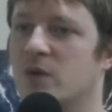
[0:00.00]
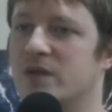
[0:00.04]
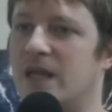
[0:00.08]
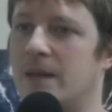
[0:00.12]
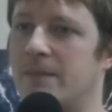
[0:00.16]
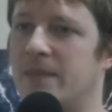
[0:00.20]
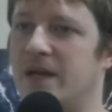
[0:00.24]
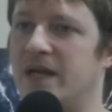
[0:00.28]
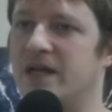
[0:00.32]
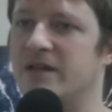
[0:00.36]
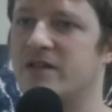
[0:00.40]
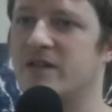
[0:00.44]
So what
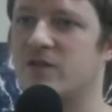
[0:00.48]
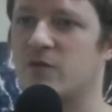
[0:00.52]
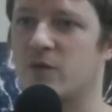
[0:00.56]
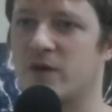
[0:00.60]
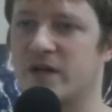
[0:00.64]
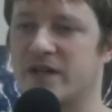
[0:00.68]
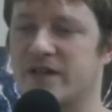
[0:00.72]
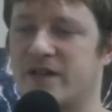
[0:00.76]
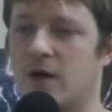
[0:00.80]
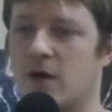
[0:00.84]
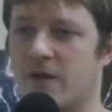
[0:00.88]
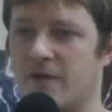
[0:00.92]
that means is we're
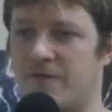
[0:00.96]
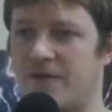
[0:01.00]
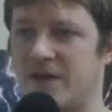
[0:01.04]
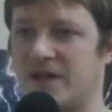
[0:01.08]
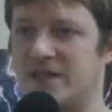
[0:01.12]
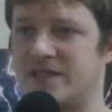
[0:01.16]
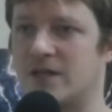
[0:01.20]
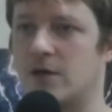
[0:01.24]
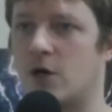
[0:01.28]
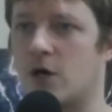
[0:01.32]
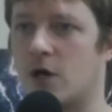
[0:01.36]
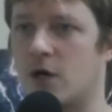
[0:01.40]
going to take all the
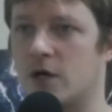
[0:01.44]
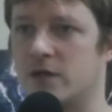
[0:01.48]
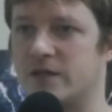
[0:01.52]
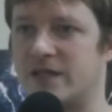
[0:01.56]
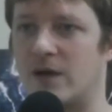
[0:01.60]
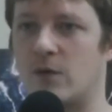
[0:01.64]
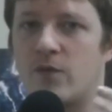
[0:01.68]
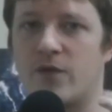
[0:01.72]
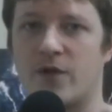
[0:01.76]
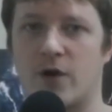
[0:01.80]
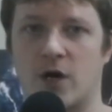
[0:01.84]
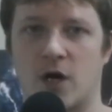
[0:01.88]
face down cards
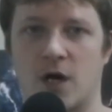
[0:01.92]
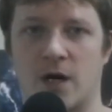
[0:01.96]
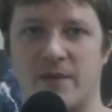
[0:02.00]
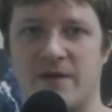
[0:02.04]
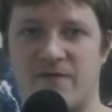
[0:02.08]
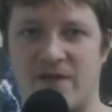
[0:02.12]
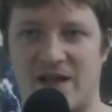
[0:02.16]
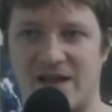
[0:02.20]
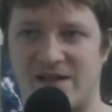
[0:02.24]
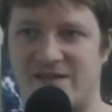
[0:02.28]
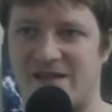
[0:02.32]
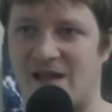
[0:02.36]
and they're going to be
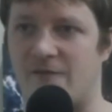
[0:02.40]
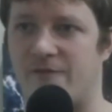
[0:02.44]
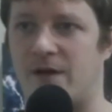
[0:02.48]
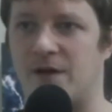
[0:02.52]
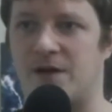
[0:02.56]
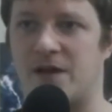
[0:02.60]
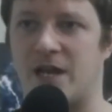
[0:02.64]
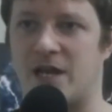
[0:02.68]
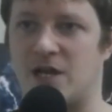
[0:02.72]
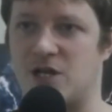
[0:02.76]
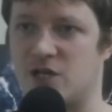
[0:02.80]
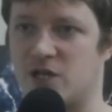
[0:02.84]
face down
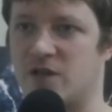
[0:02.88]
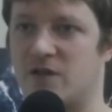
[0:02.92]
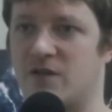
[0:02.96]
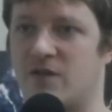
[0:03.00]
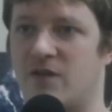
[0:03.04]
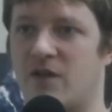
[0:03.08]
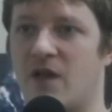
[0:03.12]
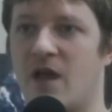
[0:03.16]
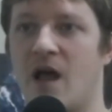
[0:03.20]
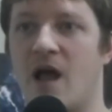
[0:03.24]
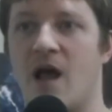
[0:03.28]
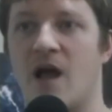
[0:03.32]

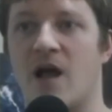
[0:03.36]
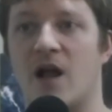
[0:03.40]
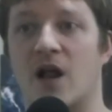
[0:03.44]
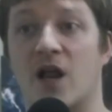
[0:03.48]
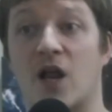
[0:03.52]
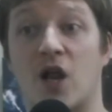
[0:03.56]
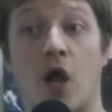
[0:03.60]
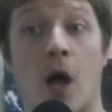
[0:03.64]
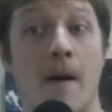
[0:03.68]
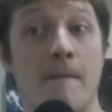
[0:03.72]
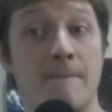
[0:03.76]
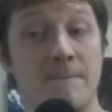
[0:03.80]
foundations
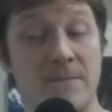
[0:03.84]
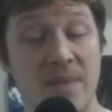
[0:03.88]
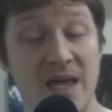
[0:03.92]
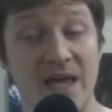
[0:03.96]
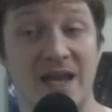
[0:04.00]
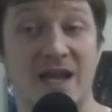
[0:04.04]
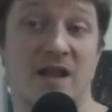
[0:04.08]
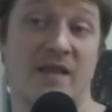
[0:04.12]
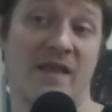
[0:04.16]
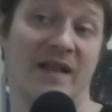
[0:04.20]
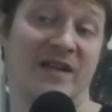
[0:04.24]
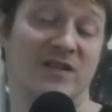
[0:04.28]

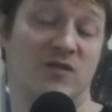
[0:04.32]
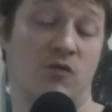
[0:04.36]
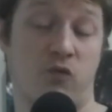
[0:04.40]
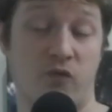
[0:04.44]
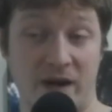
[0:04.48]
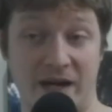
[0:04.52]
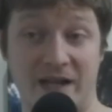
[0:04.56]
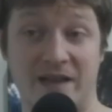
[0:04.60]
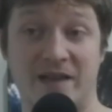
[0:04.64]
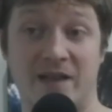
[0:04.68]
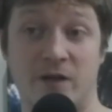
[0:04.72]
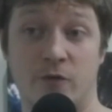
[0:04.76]
committed. That's
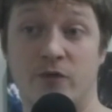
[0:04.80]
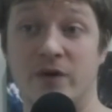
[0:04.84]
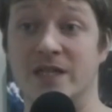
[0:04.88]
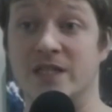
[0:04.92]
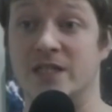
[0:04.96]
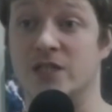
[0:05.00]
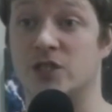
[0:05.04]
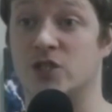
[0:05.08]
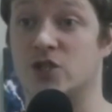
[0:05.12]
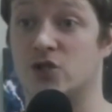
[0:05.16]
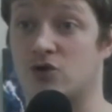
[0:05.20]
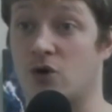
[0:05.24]
really,
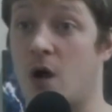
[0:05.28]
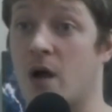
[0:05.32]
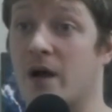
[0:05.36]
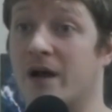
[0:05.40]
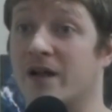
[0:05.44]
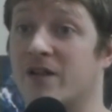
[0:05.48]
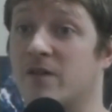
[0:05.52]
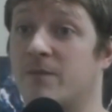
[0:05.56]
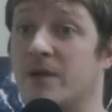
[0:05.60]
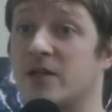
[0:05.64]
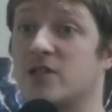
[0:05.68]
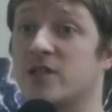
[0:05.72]
really strong,
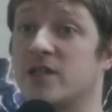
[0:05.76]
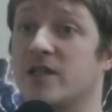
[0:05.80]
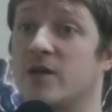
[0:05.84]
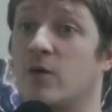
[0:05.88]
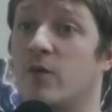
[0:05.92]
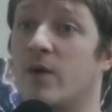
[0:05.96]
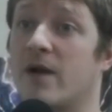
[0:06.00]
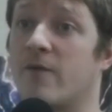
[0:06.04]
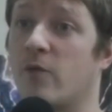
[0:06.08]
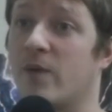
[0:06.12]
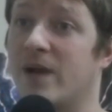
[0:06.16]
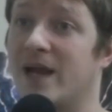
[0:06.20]
especially
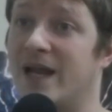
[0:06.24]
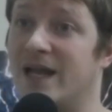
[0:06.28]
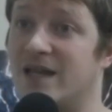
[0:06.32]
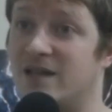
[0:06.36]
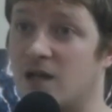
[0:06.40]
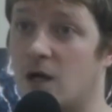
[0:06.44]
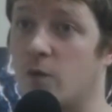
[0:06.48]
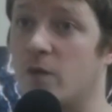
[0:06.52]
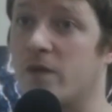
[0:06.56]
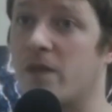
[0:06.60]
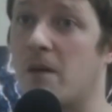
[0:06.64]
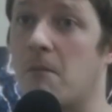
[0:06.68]
whenever we get
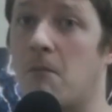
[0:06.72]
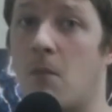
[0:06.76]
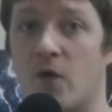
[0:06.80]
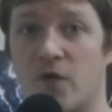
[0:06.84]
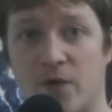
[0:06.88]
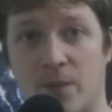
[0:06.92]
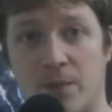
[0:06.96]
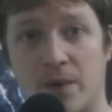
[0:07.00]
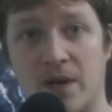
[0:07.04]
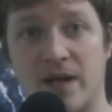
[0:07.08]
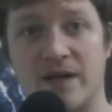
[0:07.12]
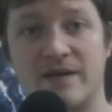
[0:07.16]
done with a
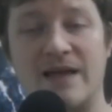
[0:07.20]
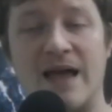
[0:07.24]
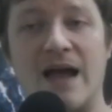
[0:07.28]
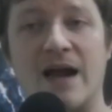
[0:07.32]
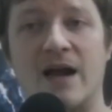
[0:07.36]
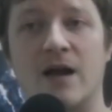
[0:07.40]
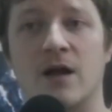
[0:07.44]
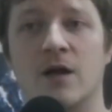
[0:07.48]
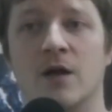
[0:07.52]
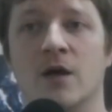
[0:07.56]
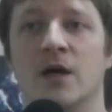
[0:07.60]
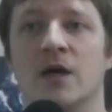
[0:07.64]
multiple
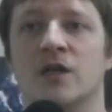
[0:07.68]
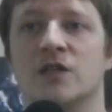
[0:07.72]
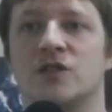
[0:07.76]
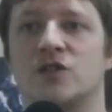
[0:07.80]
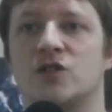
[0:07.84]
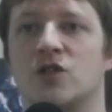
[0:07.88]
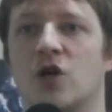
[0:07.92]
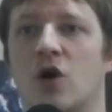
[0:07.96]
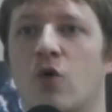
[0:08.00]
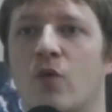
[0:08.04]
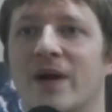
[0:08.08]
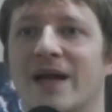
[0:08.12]
attack.
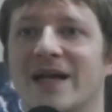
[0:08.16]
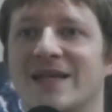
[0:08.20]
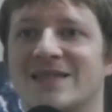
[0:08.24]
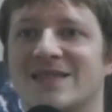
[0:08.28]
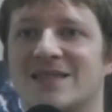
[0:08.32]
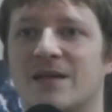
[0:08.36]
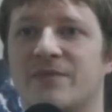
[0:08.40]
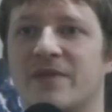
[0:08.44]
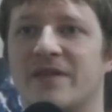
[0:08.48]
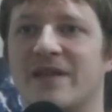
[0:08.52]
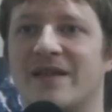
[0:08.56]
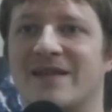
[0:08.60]
So we get
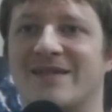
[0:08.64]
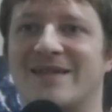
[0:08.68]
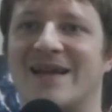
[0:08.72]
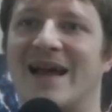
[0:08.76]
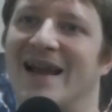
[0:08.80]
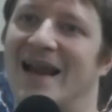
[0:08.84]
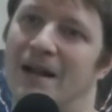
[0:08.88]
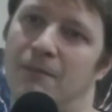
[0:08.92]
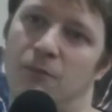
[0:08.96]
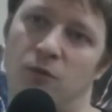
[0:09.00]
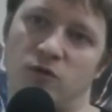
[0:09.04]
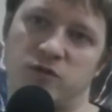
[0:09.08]
something that's
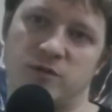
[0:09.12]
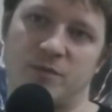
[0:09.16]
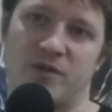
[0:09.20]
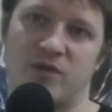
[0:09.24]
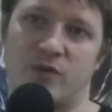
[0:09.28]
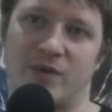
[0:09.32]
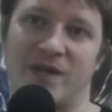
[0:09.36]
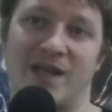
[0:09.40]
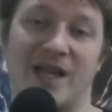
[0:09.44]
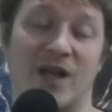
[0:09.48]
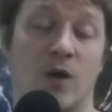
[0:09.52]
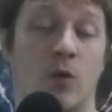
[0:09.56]
got like multiple
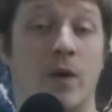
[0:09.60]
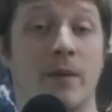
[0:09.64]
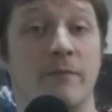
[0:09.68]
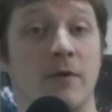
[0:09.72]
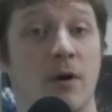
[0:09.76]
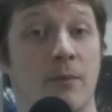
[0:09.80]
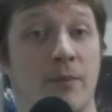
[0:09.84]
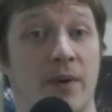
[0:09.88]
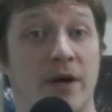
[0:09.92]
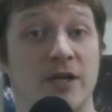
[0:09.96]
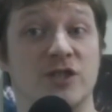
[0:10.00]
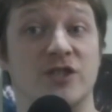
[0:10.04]
3, like
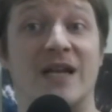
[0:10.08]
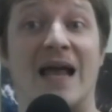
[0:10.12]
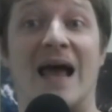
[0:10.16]
Windmill Punch.